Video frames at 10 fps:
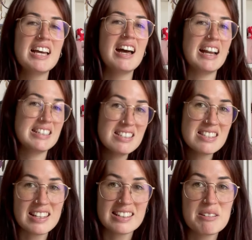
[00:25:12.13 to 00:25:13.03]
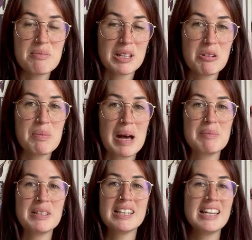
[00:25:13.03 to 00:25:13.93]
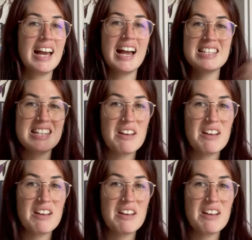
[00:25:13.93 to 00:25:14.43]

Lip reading: I did start it in my new apartment. I did